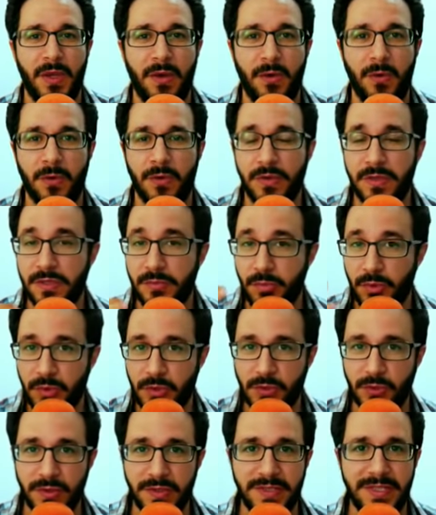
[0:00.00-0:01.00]
or the
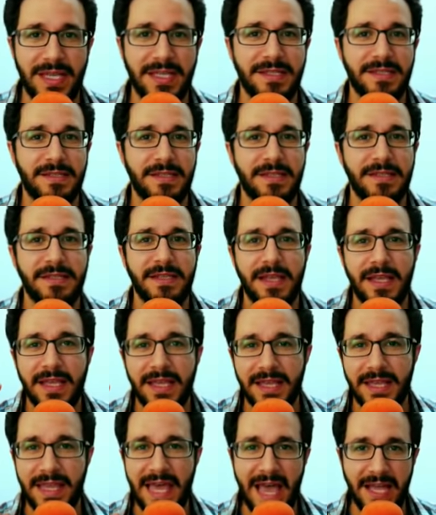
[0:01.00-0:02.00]
spiritual senses.
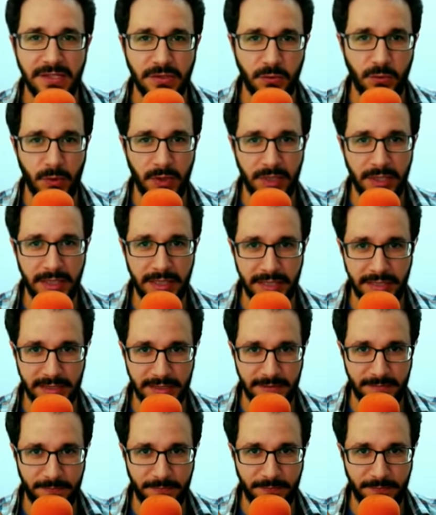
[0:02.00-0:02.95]
That's what it is.